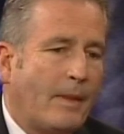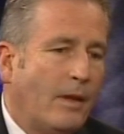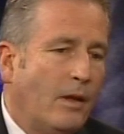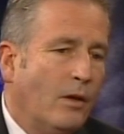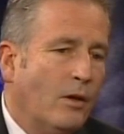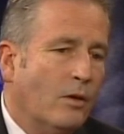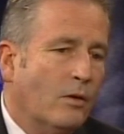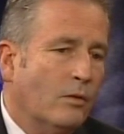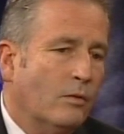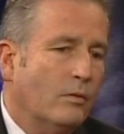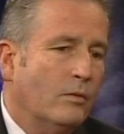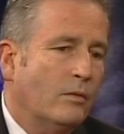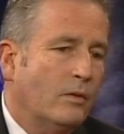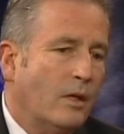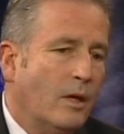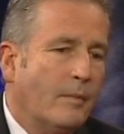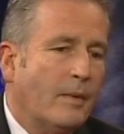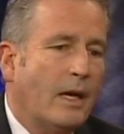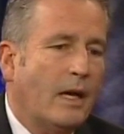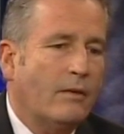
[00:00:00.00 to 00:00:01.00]
you know,
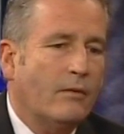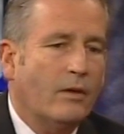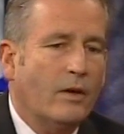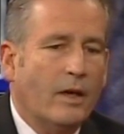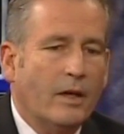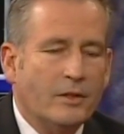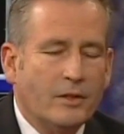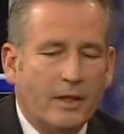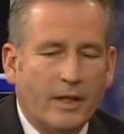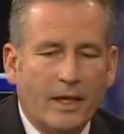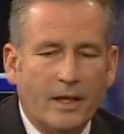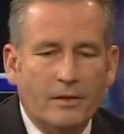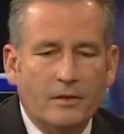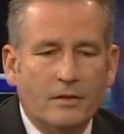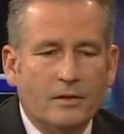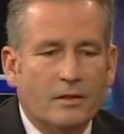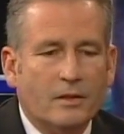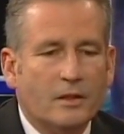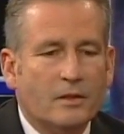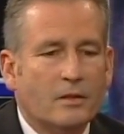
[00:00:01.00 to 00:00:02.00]
coming out of our
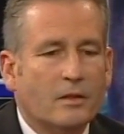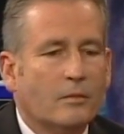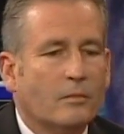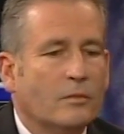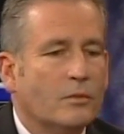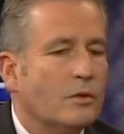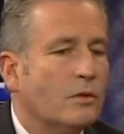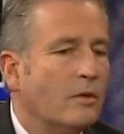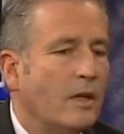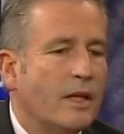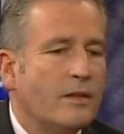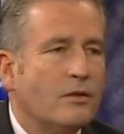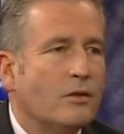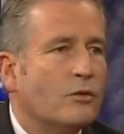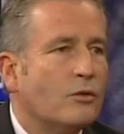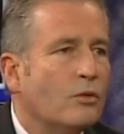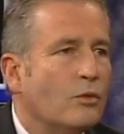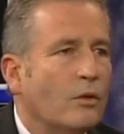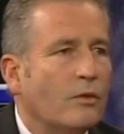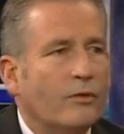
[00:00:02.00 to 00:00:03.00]
education system. So that's a
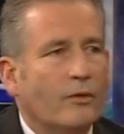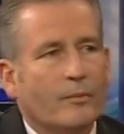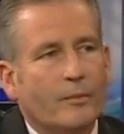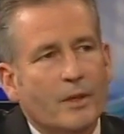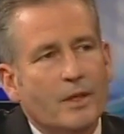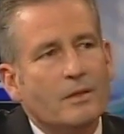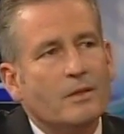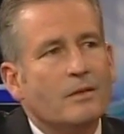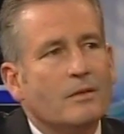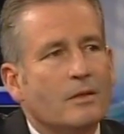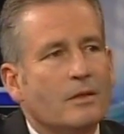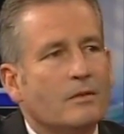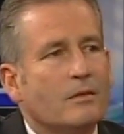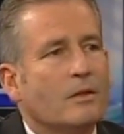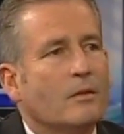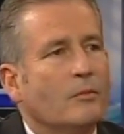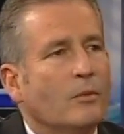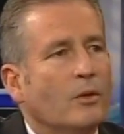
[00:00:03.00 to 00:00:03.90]
tool for businesses to